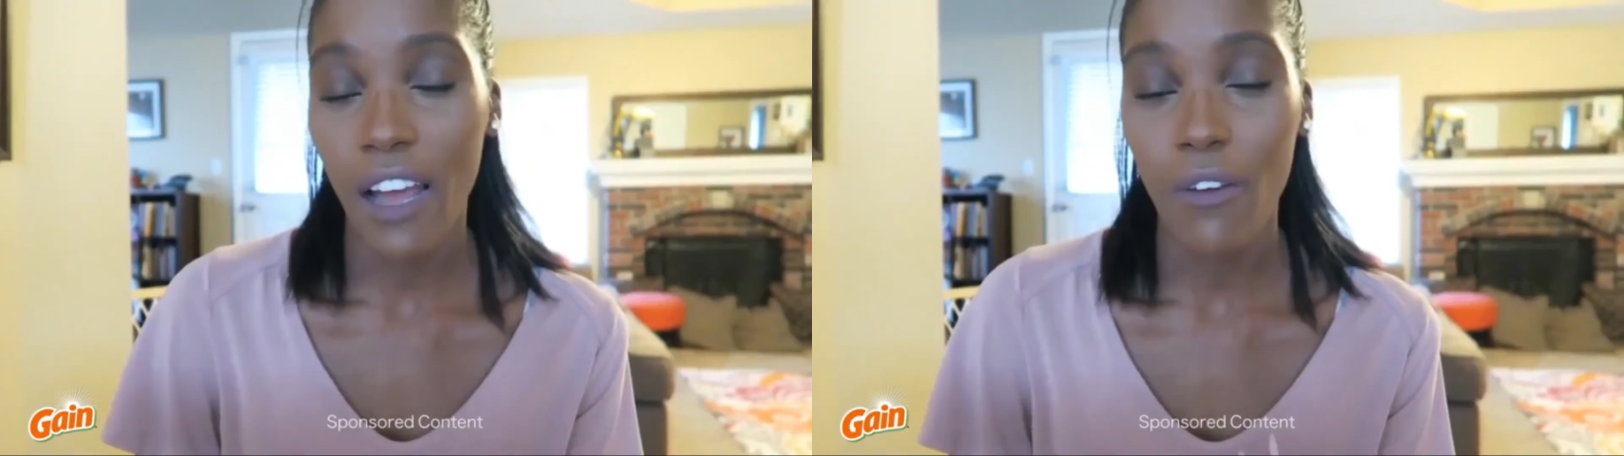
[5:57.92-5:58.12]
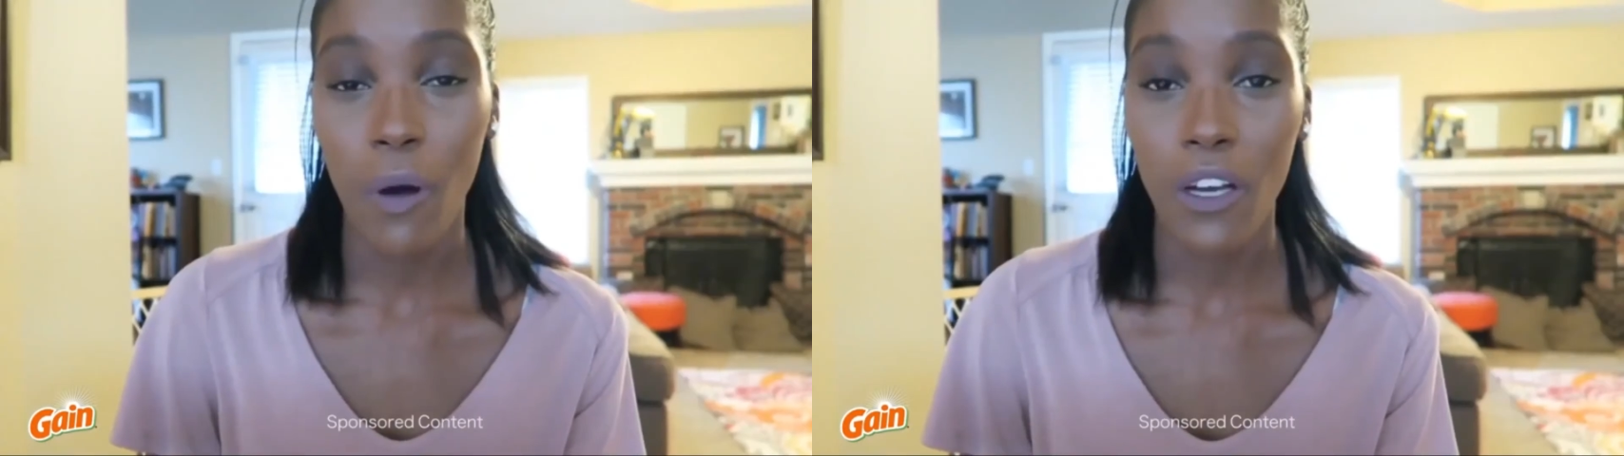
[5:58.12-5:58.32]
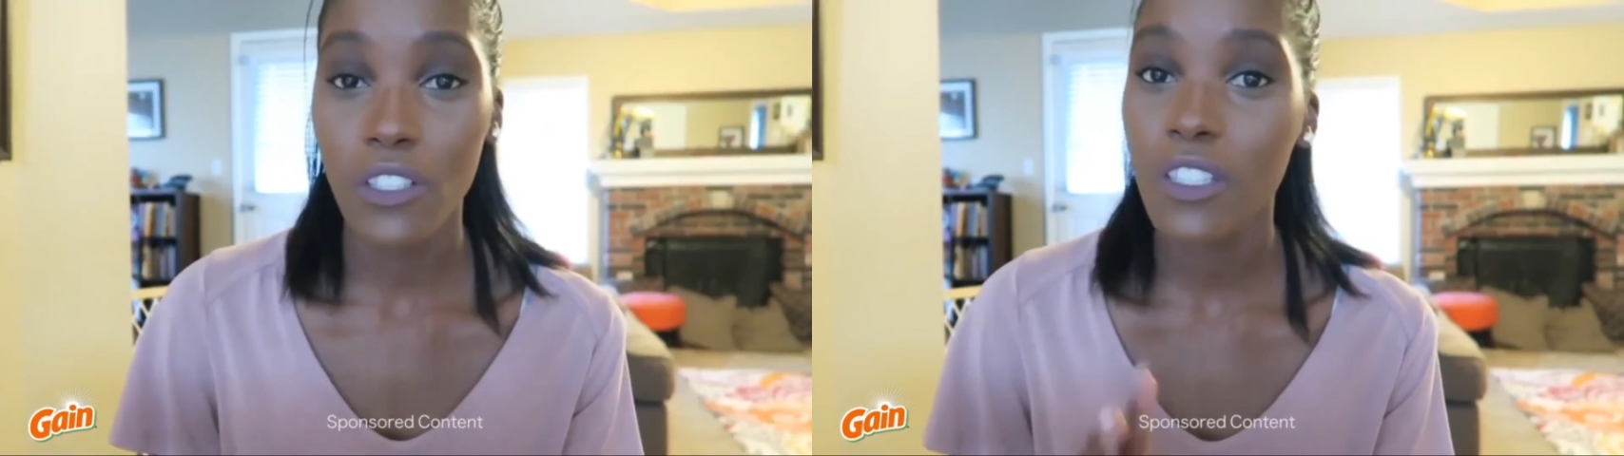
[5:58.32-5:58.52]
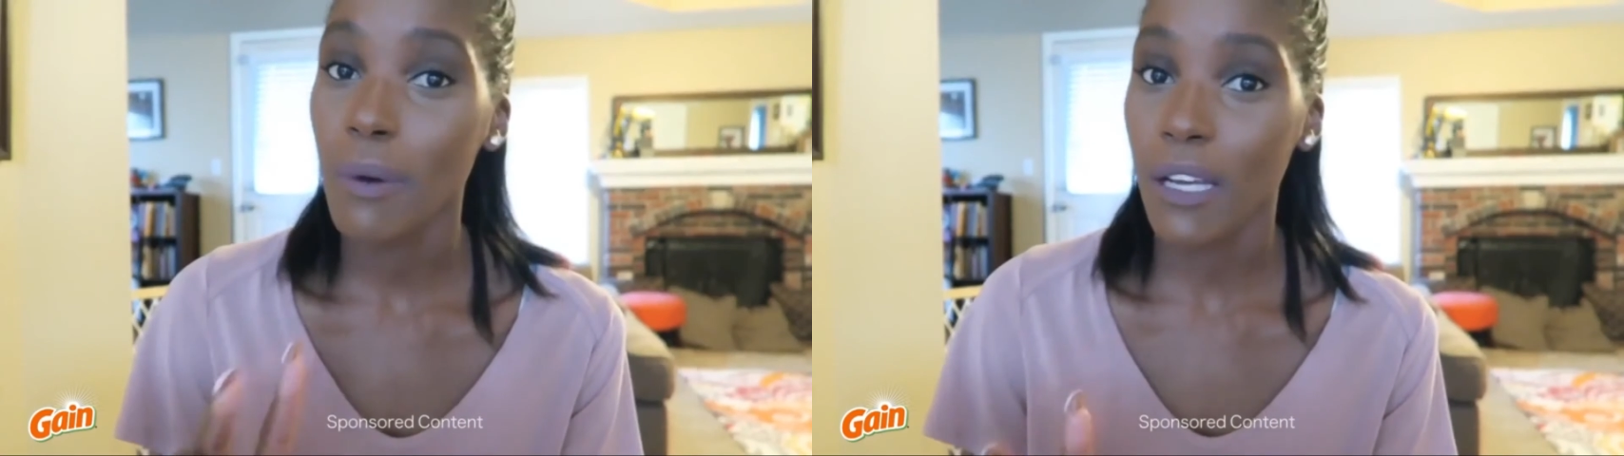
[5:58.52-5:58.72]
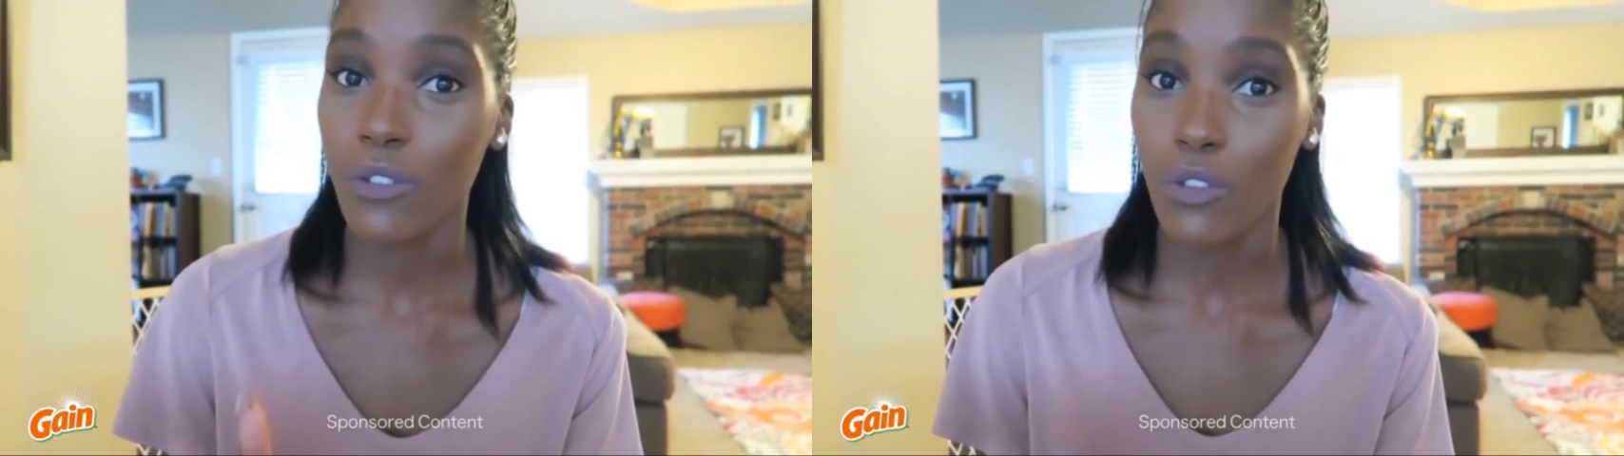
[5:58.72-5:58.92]
I washed it
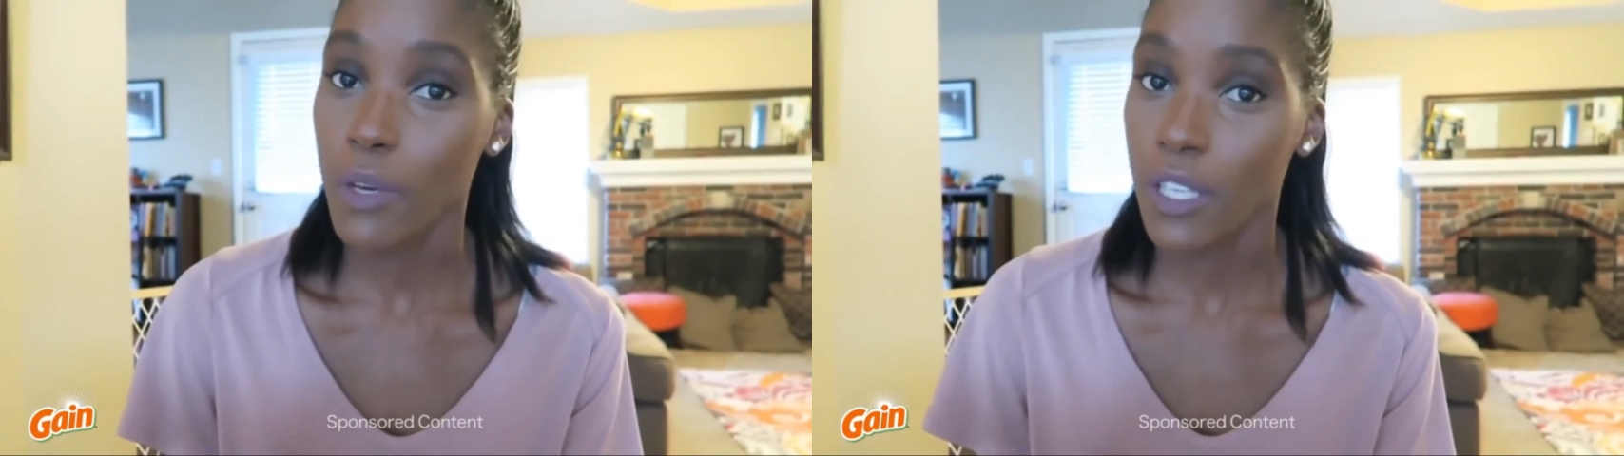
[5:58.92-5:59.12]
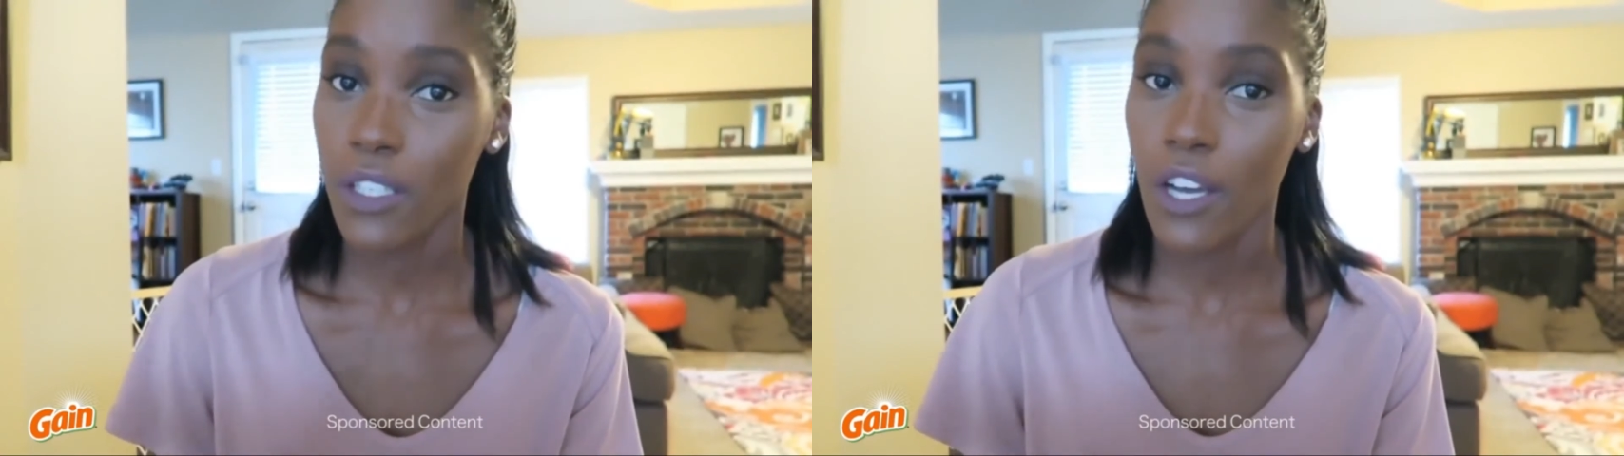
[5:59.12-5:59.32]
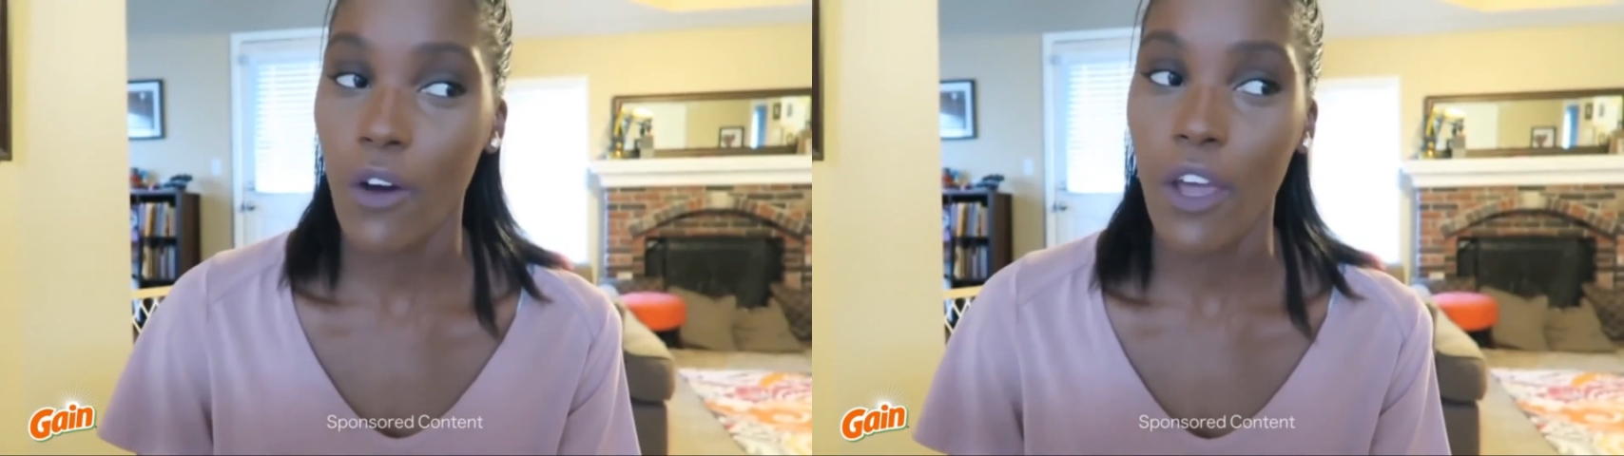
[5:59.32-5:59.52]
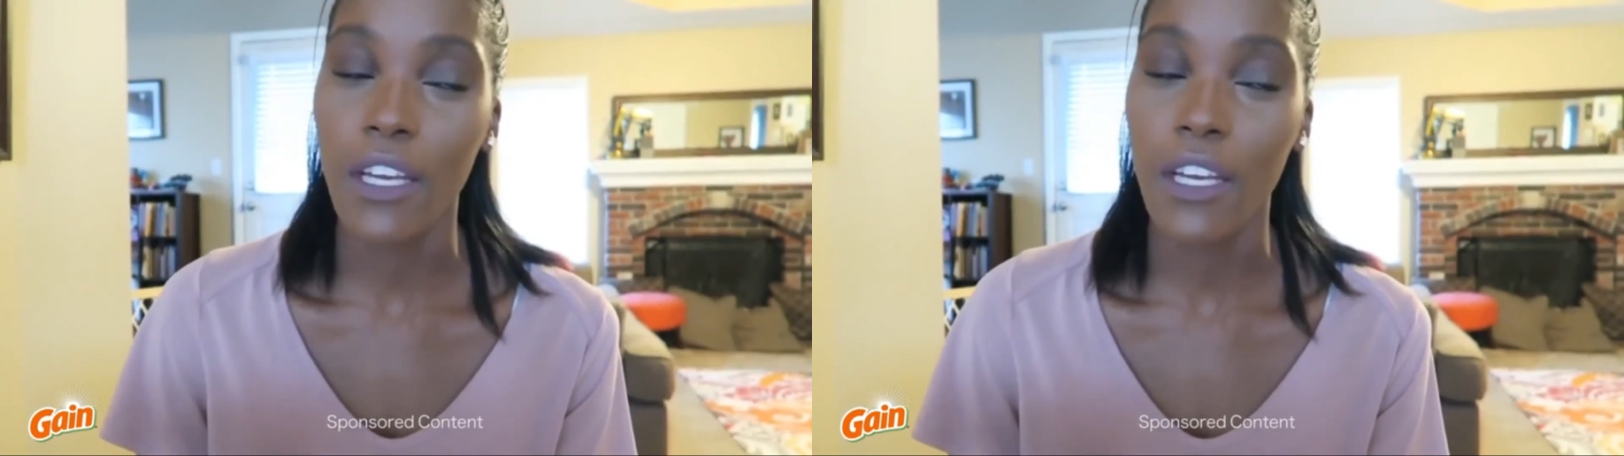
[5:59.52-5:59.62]
about two weeks ago,